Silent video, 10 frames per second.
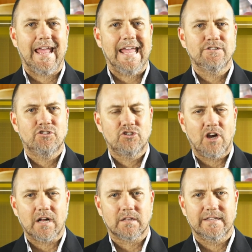and
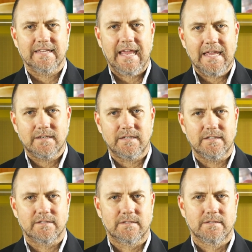chocolate candies.